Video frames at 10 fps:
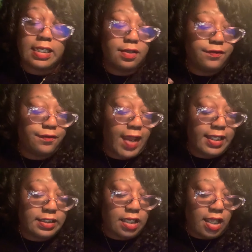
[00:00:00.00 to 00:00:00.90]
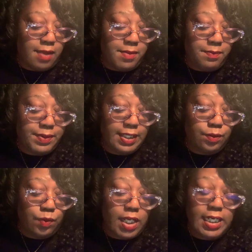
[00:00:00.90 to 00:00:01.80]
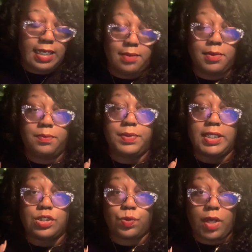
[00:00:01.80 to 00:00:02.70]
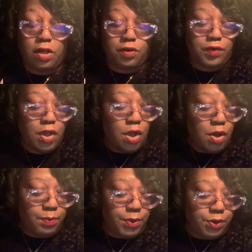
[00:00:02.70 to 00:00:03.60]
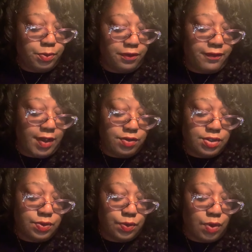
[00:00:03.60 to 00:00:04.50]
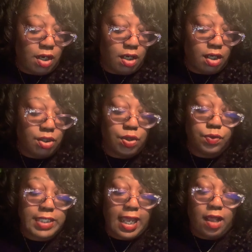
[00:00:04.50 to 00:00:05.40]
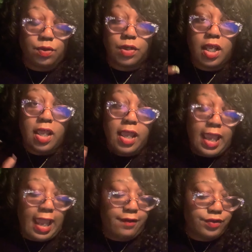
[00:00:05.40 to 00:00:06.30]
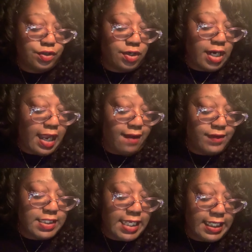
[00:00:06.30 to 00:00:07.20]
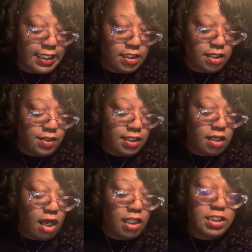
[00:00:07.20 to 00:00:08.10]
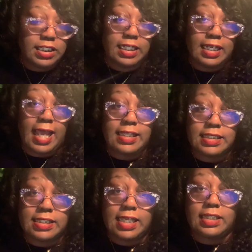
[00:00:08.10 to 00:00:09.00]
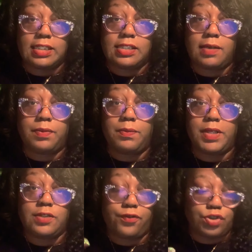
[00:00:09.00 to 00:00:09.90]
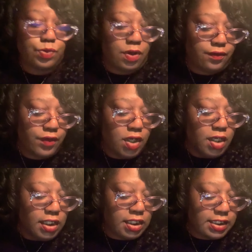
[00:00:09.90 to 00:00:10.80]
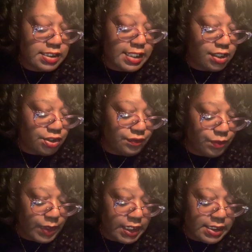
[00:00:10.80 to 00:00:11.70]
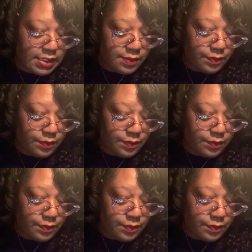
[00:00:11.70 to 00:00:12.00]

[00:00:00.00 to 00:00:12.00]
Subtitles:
In fact, MMP1 and MMP12 both were found to go down after having taken the collagen and astaxanthin supplements for 12 consecutive weeks.